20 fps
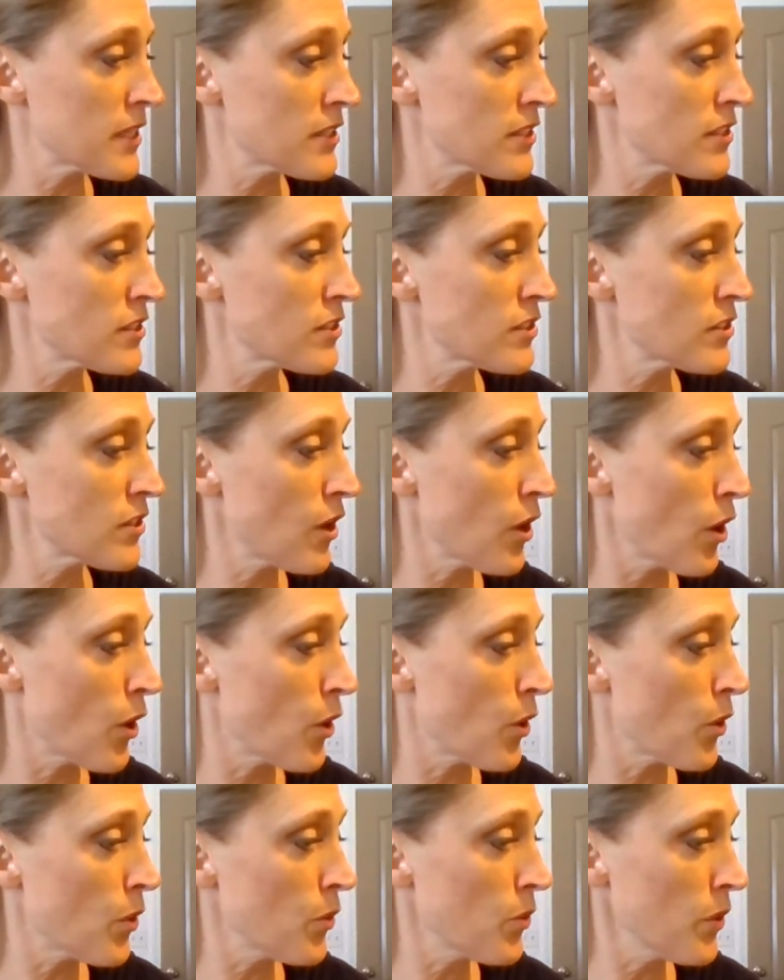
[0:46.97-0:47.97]

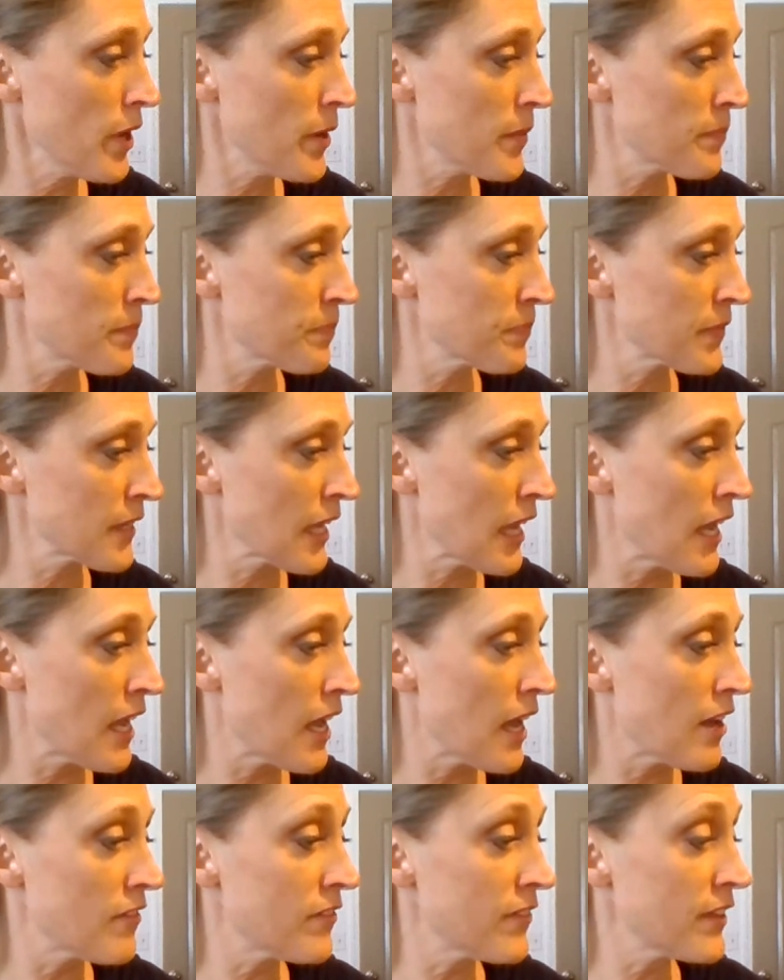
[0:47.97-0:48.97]
So,
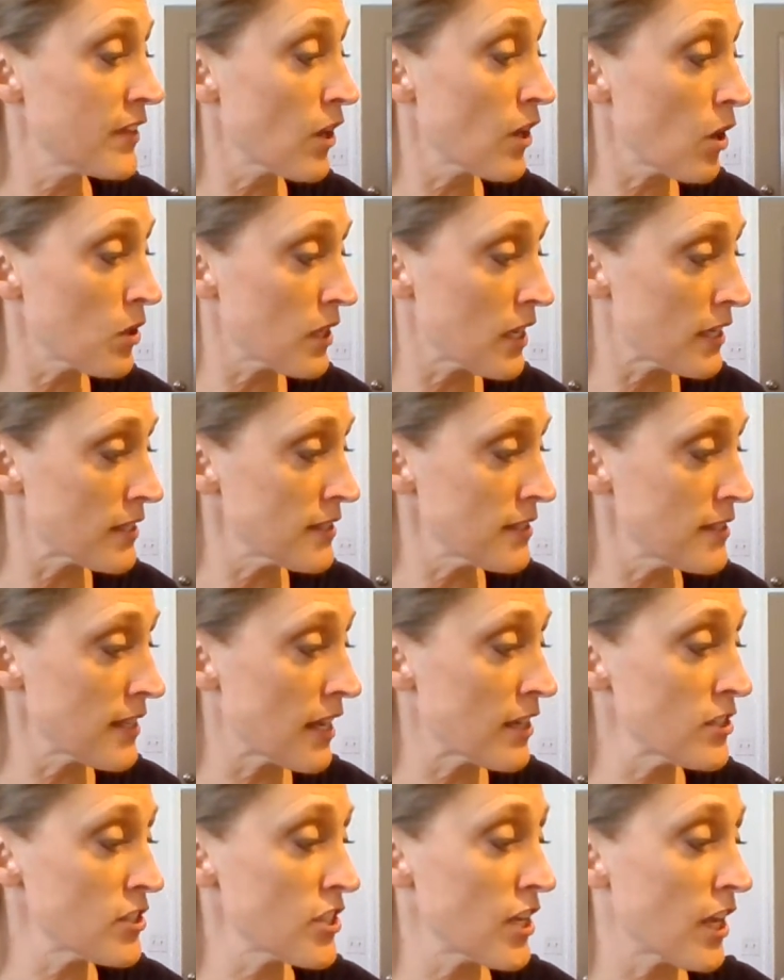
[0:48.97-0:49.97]
violas
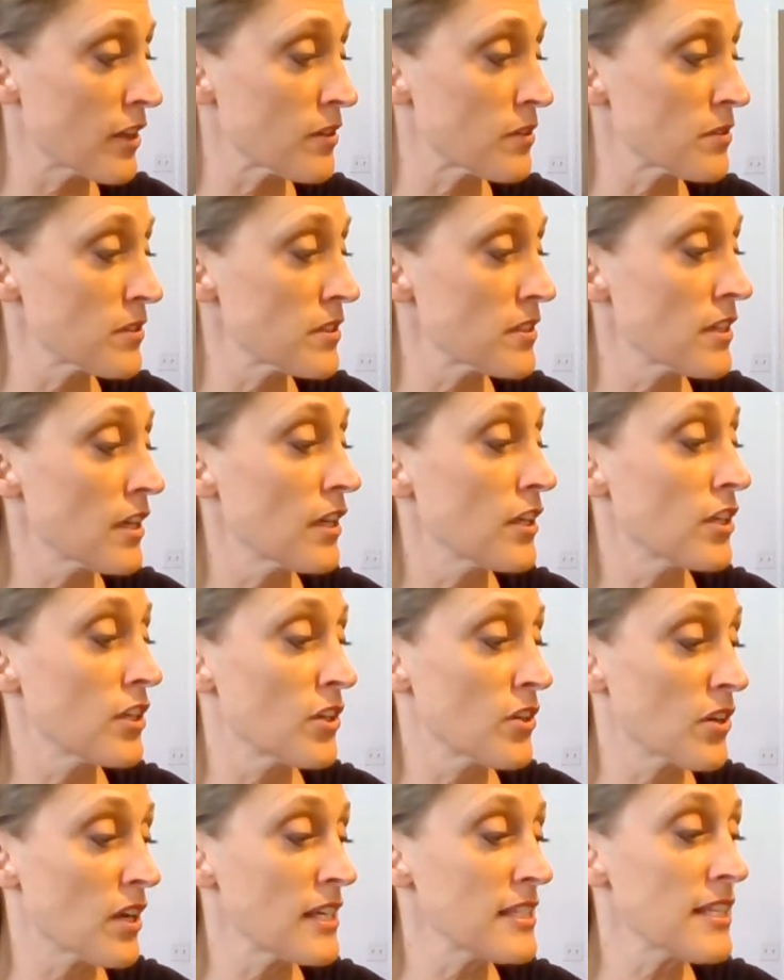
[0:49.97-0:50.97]
and cellos.
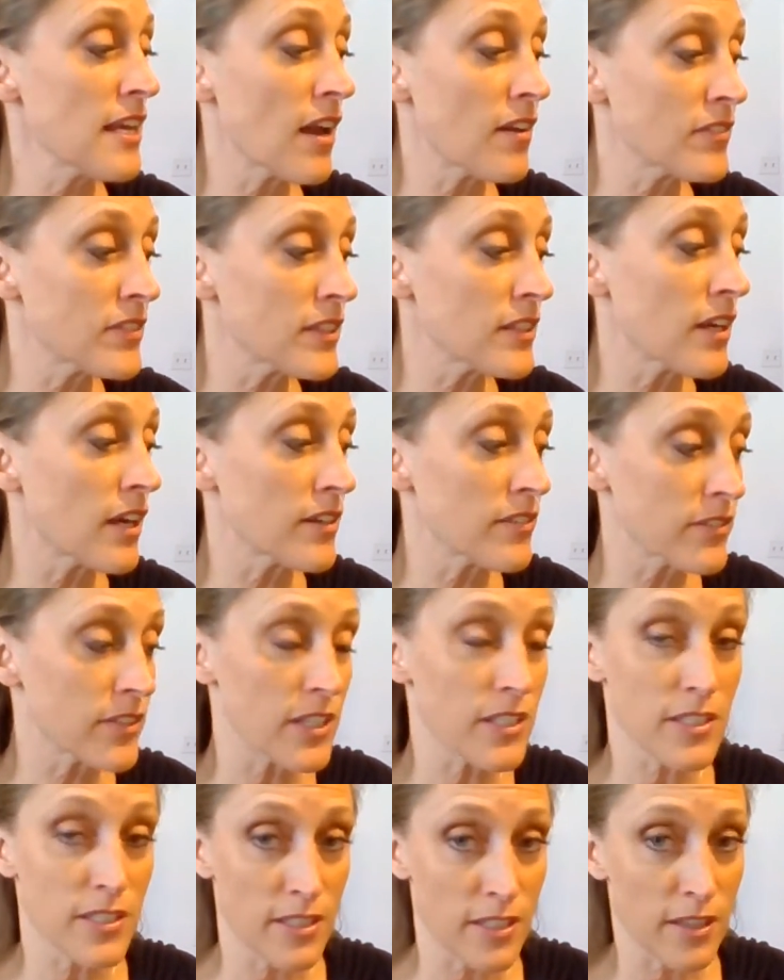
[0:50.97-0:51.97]
You guys have a lot of
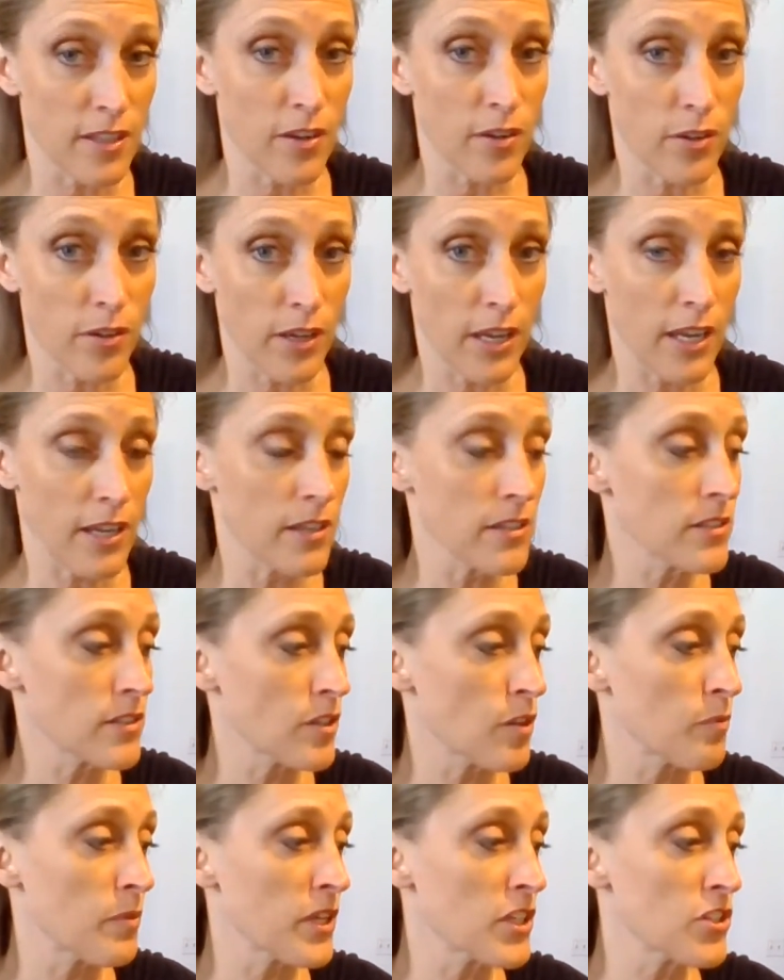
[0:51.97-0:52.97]
rests in there, okay?
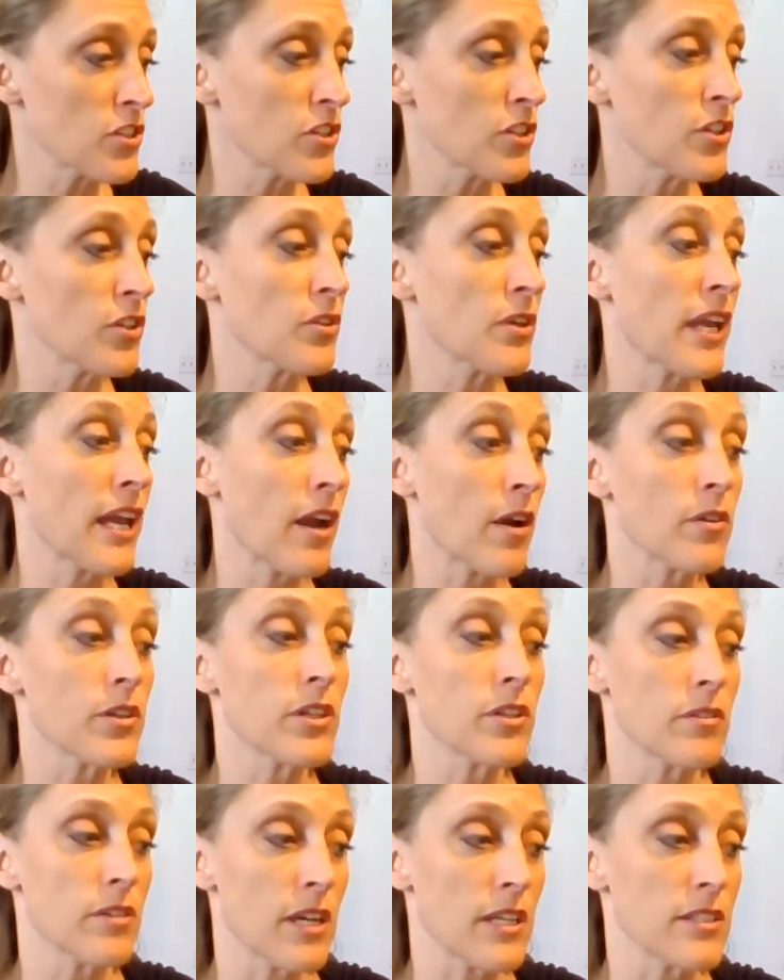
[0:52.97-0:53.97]
So make sure you
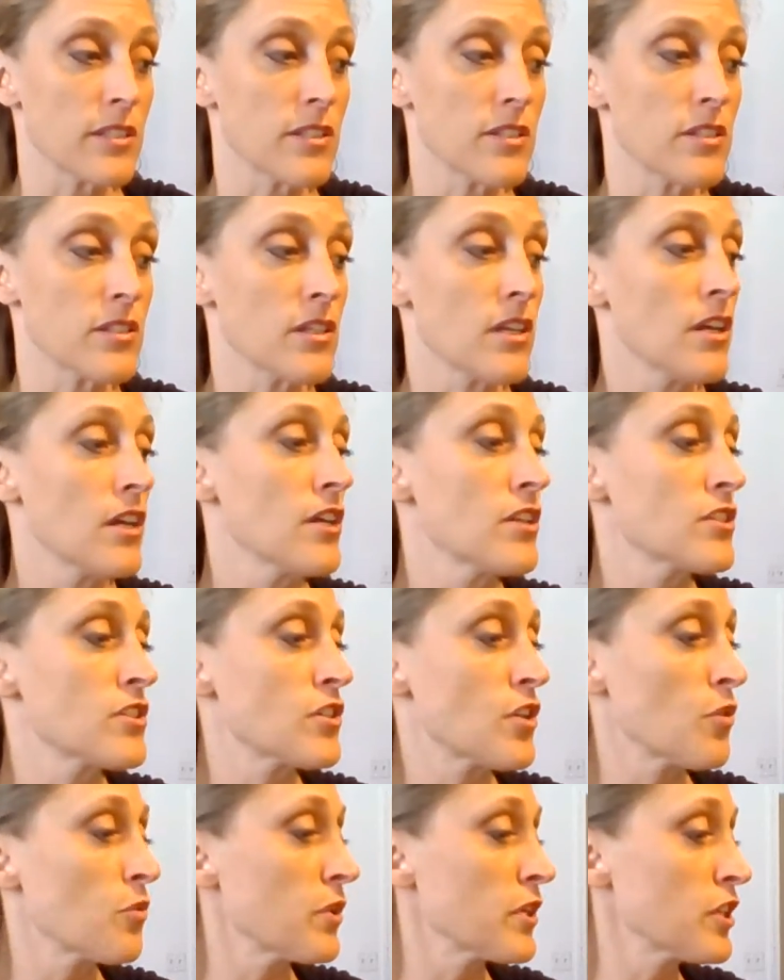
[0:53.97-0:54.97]
count your rests.
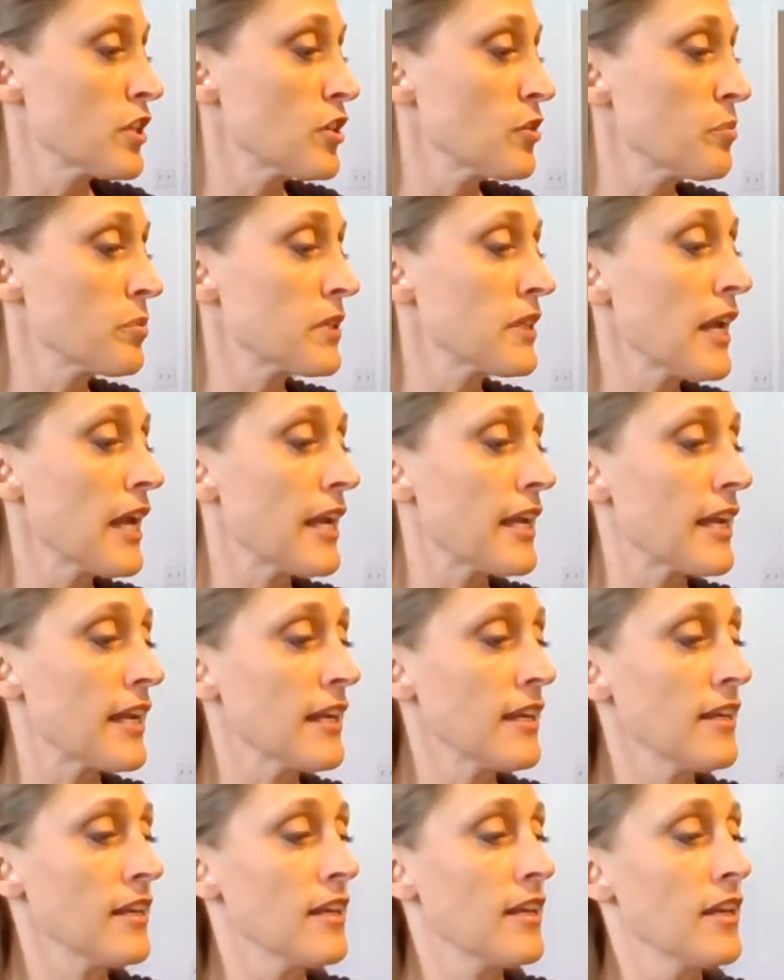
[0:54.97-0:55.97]
So when you're
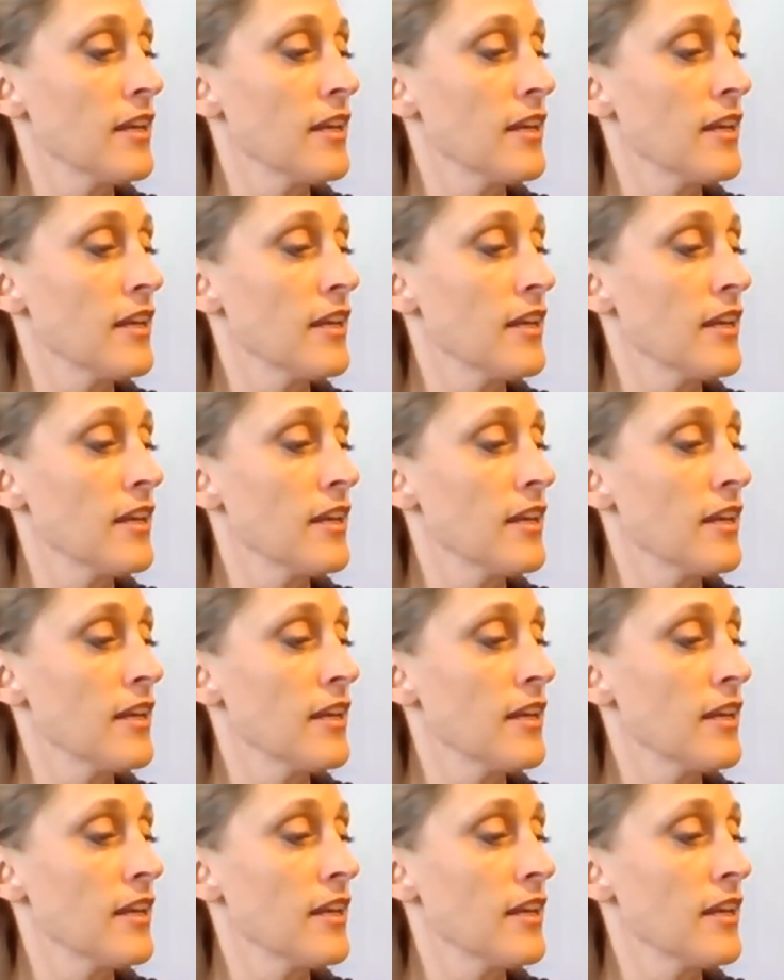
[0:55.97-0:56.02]
playing